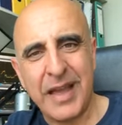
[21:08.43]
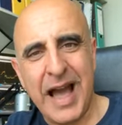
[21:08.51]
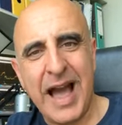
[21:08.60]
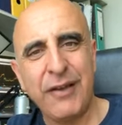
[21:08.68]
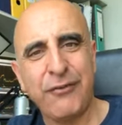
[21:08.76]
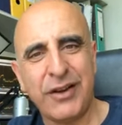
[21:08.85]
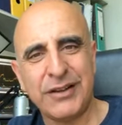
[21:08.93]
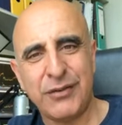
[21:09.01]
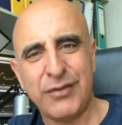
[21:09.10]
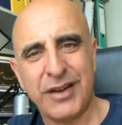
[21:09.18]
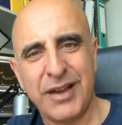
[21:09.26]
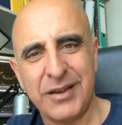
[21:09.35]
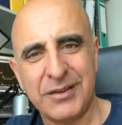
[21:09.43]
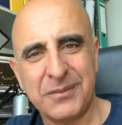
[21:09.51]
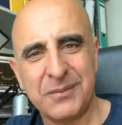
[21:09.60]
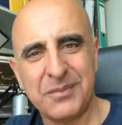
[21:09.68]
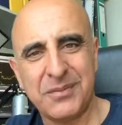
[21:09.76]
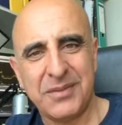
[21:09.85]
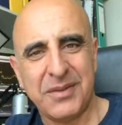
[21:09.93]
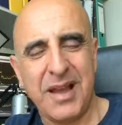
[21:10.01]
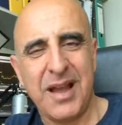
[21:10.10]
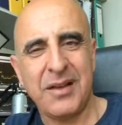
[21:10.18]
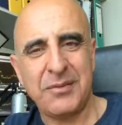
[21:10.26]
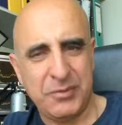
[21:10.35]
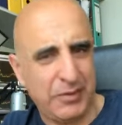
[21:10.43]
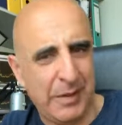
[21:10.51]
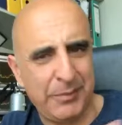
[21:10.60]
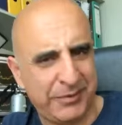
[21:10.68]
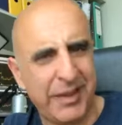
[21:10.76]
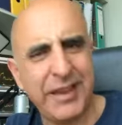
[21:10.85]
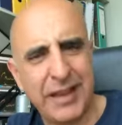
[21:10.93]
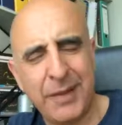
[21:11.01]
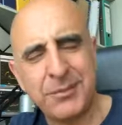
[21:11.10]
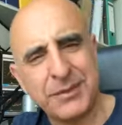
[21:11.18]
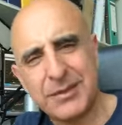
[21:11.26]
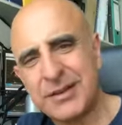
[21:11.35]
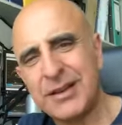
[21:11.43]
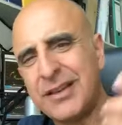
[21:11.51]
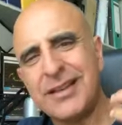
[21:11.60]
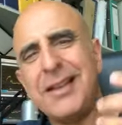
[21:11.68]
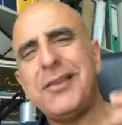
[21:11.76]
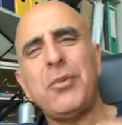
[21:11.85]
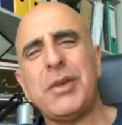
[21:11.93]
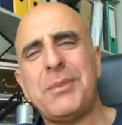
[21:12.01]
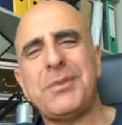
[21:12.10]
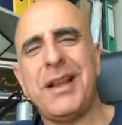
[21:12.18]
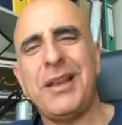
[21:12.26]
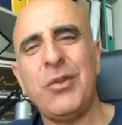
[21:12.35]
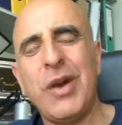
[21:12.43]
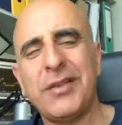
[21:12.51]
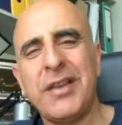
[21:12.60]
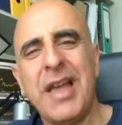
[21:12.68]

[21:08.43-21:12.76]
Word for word: I find it very hard. I, I'm saying, I'm, listen what I'm telling you guys.